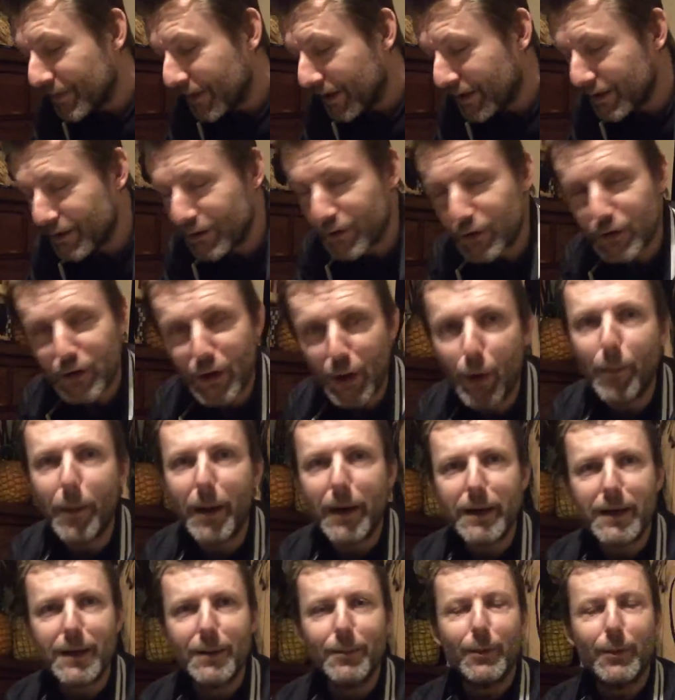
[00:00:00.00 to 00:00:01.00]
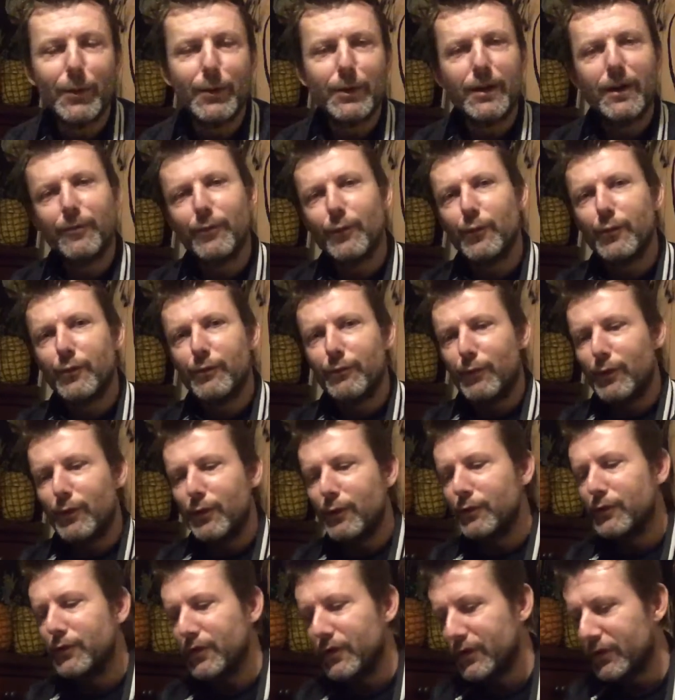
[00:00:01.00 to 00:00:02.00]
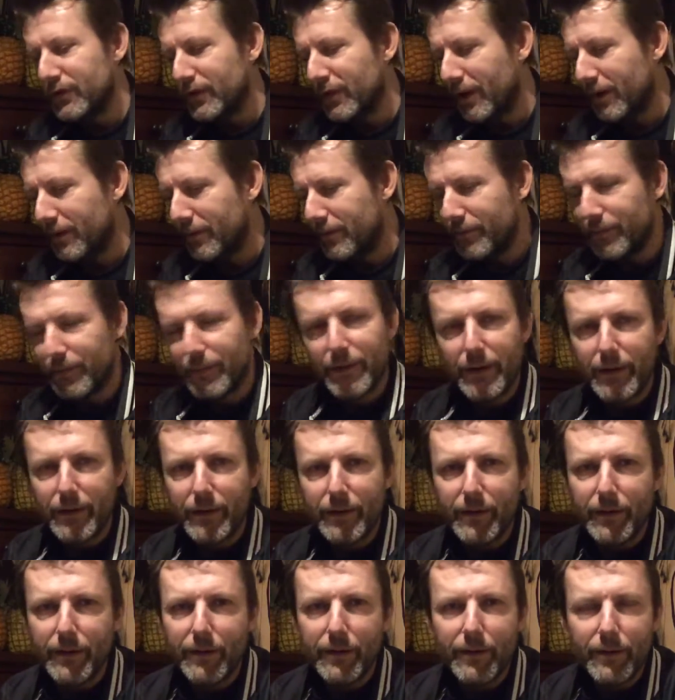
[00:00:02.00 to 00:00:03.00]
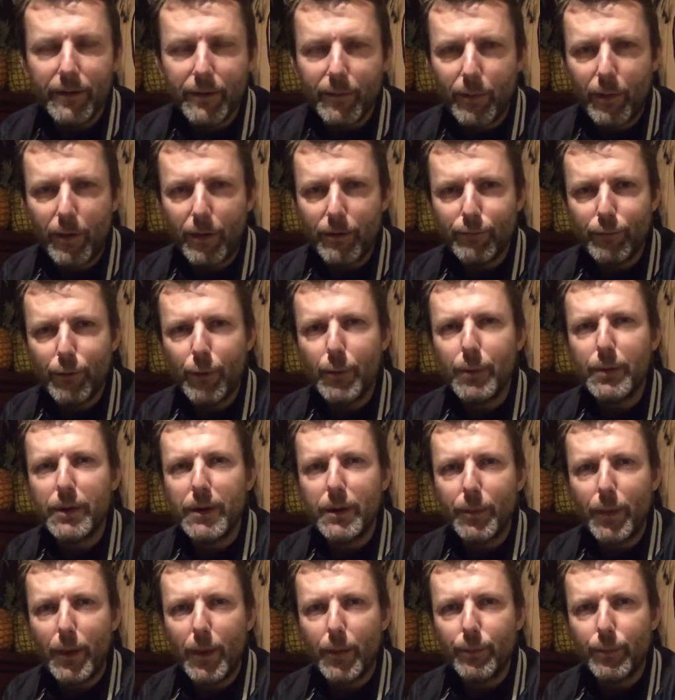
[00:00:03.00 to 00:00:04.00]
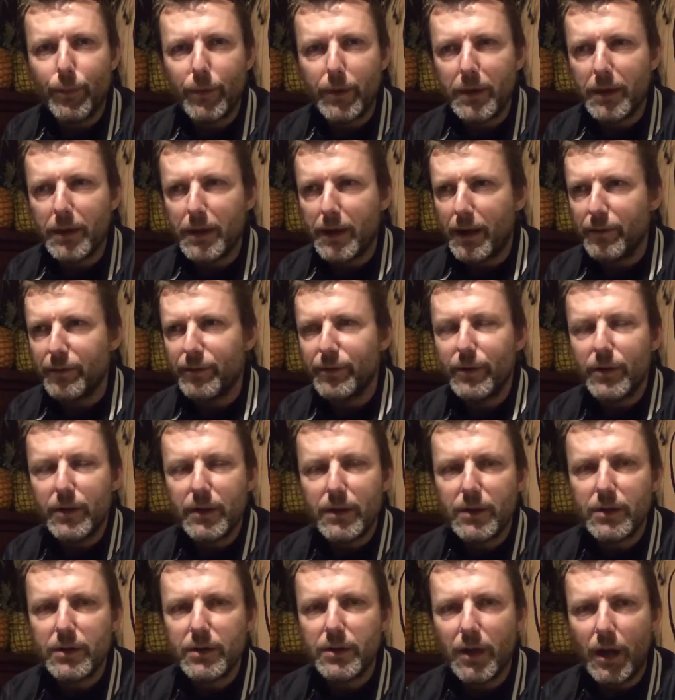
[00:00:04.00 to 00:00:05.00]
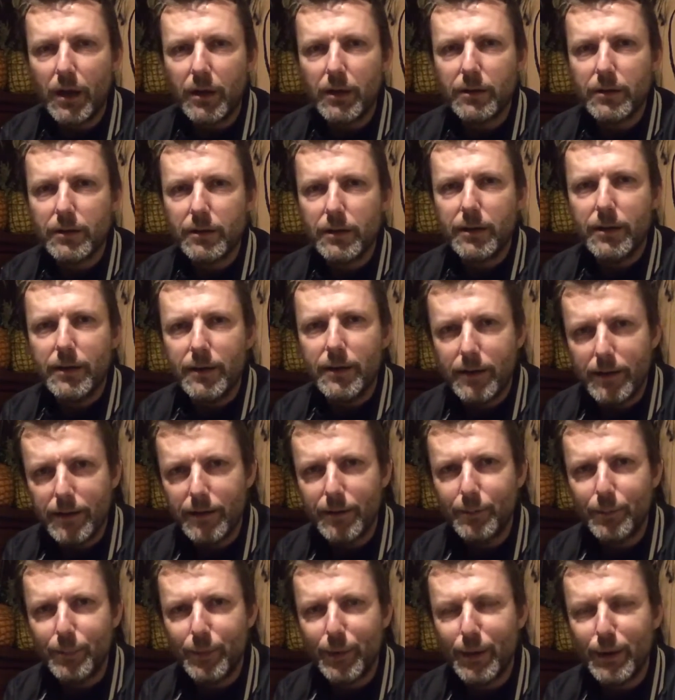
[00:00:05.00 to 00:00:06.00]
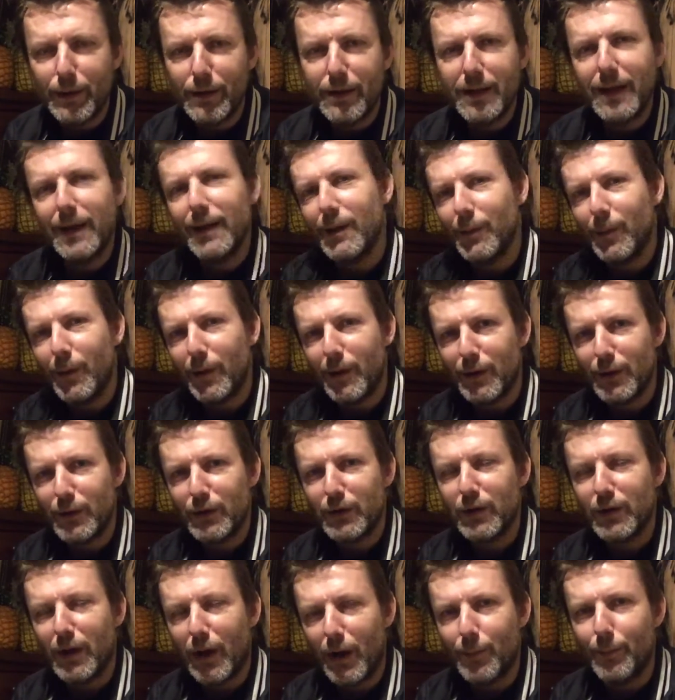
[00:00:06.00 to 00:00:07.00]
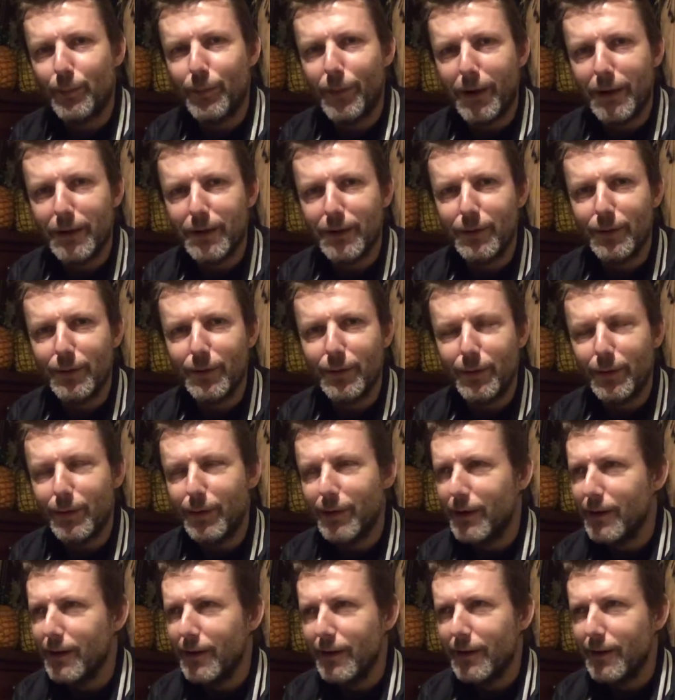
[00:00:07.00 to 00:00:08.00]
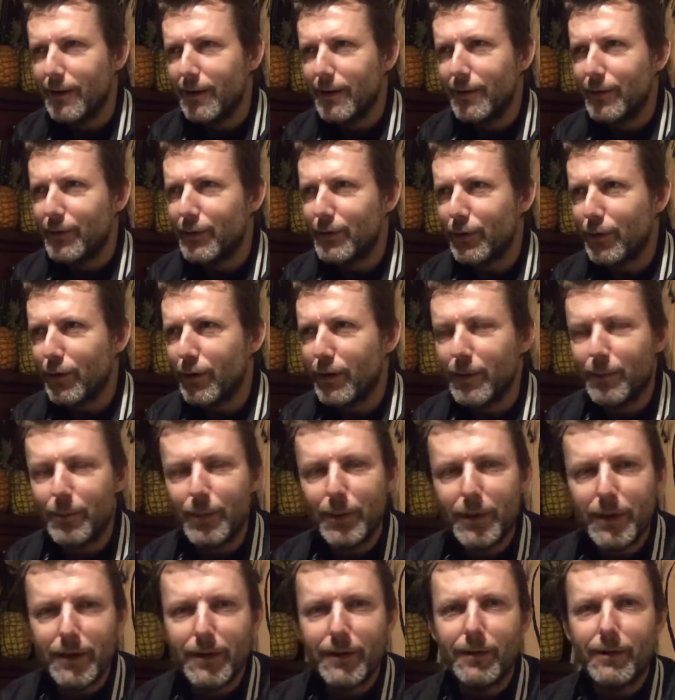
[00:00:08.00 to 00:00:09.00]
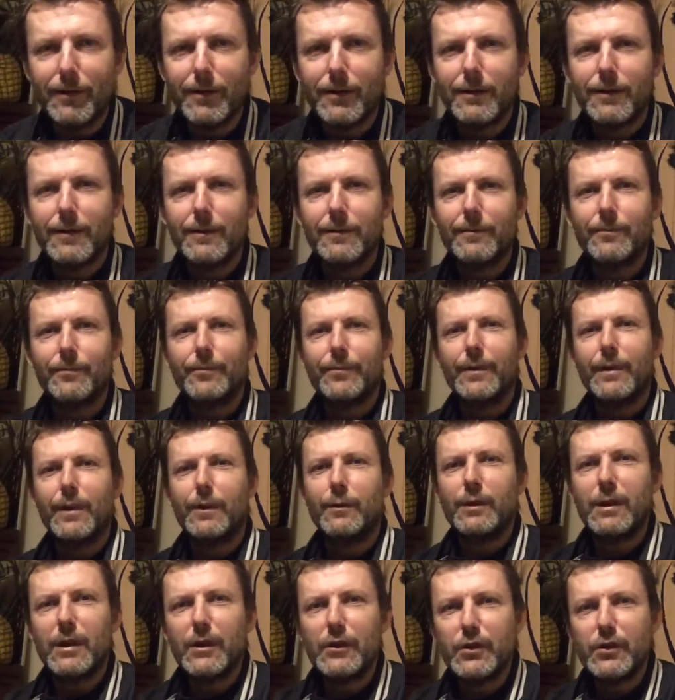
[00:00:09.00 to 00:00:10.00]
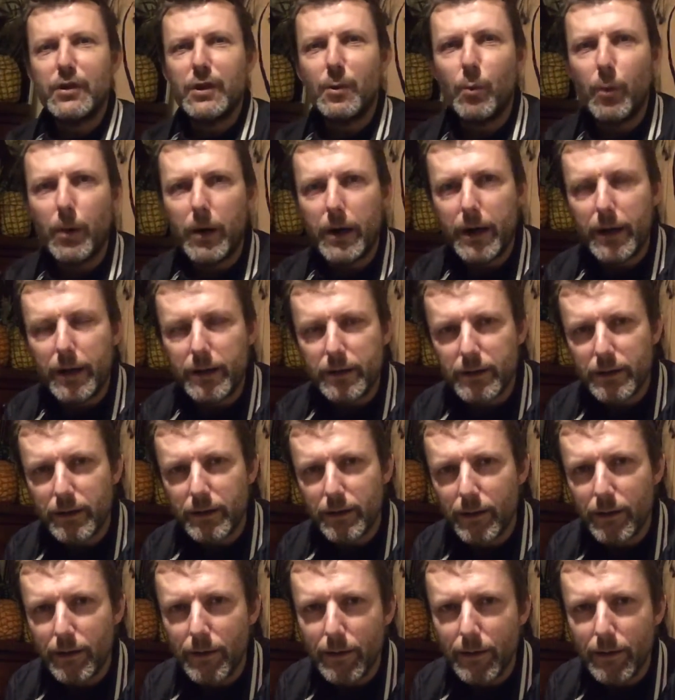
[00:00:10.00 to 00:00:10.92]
And you're still making money off all the royalties, so why ruin it by bringing out fucking socks? Bringing out like a sock brand, or trying to be like, you know, kitchen wares.